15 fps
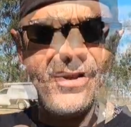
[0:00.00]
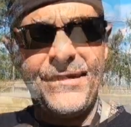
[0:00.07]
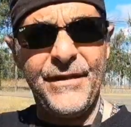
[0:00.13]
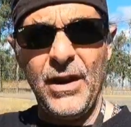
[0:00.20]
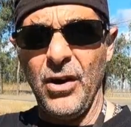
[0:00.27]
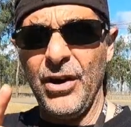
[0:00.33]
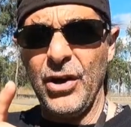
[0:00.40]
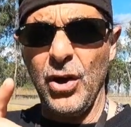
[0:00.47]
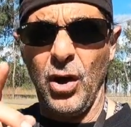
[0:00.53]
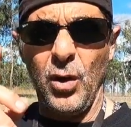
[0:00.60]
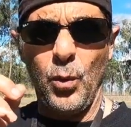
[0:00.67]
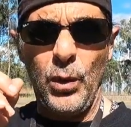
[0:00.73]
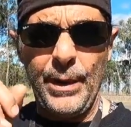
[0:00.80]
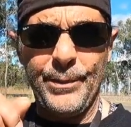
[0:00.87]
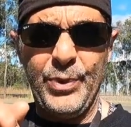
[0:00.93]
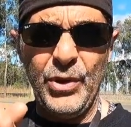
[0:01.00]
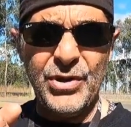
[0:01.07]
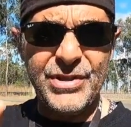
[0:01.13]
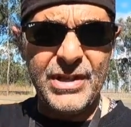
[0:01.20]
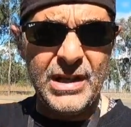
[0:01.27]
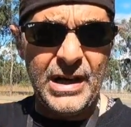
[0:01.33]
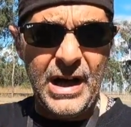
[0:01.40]
If you only got one
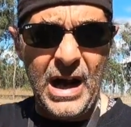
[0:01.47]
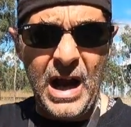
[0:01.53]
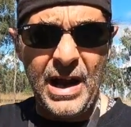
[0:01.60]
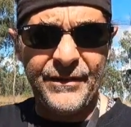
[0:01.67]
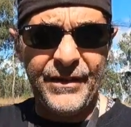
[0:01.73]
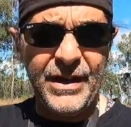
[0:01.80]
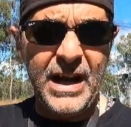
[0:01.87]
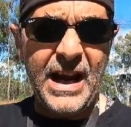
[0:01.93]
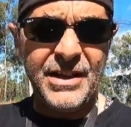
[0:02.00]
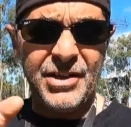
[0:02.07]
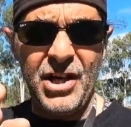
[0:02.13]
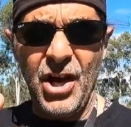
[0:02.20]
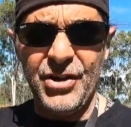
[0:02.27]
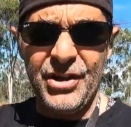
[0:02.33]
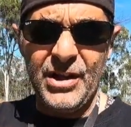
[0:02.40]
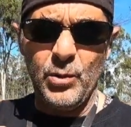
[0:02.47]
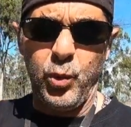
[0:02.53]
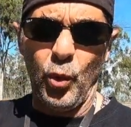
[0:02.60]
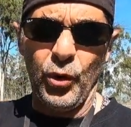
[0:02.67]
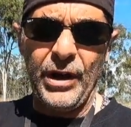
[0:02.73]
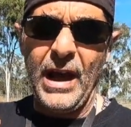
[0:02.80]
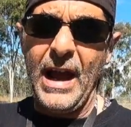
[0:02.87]
person in an RV and you don't need
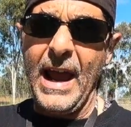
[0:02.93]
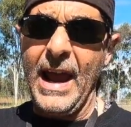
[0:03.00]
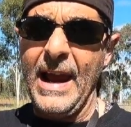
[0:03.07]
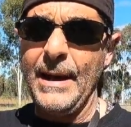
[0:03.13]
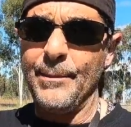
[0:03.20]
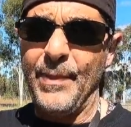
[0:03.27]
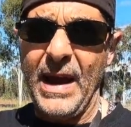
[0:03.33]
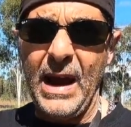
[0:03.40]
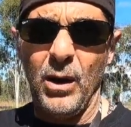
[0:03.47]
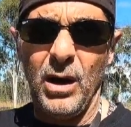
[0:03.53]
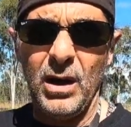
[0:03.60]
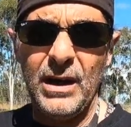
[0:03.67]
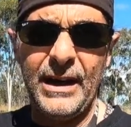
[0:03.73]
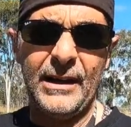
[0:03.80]
water and power,